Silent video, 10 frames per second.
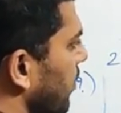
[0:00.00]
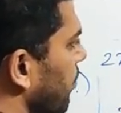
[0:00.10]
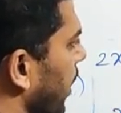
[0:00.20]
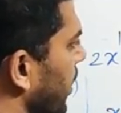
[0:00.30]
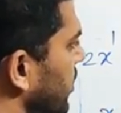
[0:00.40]

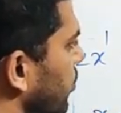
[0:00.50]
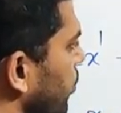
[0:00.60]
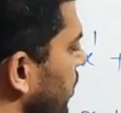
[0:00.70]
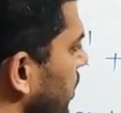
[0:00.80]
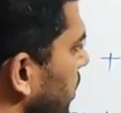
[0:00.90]
minus
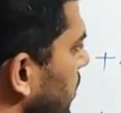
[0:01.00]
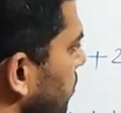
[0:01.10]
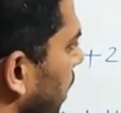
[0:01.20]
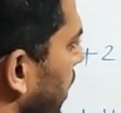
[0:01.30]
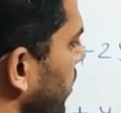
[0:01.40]

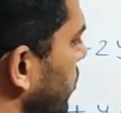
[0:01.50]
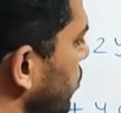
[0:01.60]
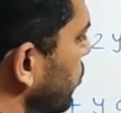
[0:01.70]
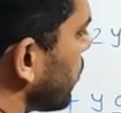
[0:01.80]
1 minus 2